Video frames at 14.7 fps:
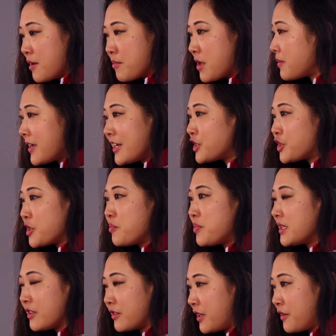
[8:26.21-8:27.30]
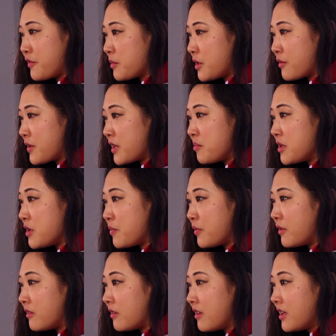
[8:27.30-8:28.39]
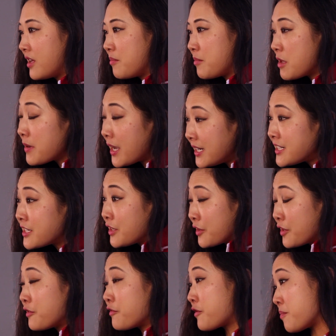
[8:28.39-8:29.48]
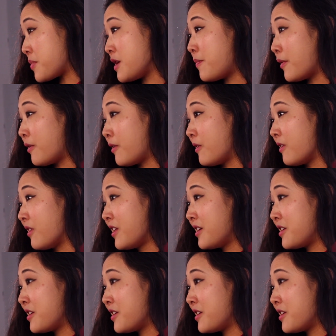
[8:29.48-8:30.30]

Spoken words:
maybe I shouldn't be learning from Korean people. Maybe I need to learn from people